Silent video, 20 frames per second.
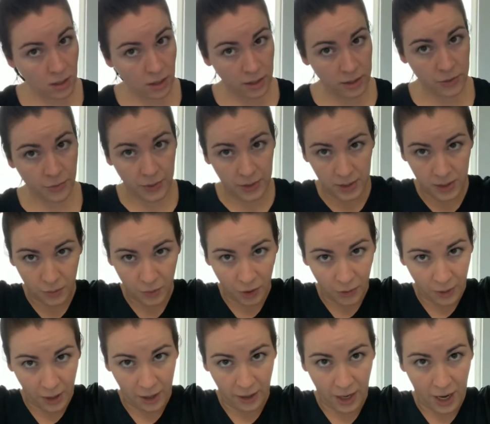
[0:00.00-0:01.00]
I squeeze some more
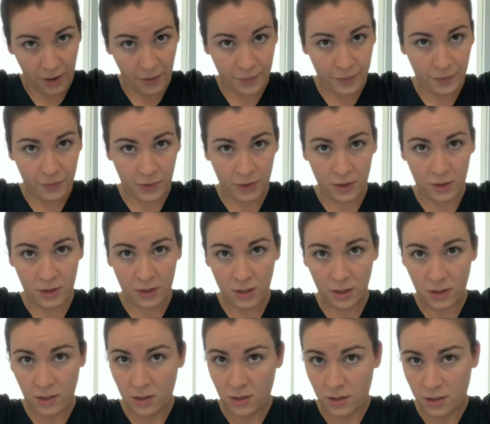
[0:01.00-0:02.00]
water out.
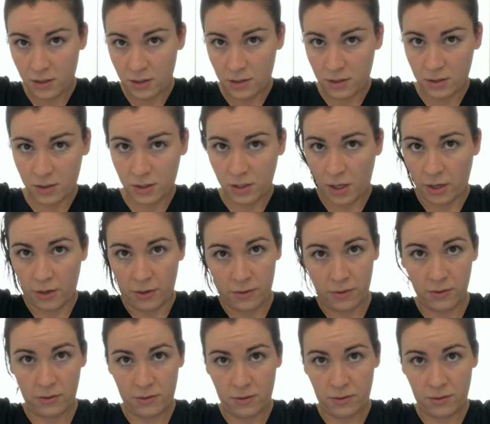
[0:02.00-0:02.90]
So